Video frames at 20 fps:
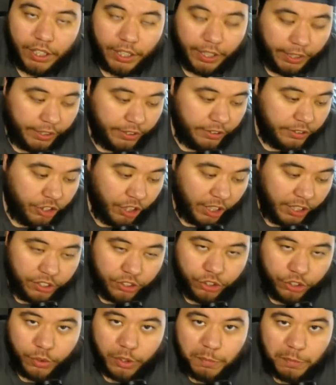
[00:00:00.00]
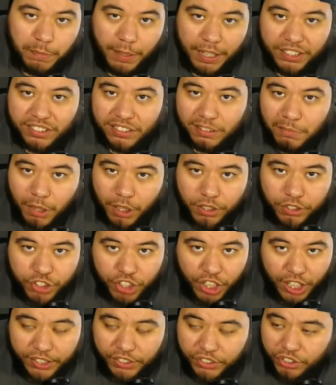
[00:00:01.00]
And he tried to do his best Lamar
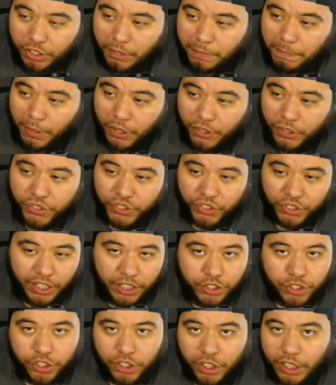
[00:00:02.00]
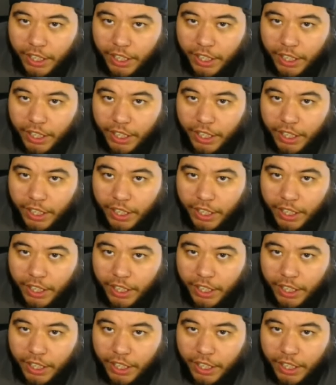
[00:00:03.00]
Jackson impersonation.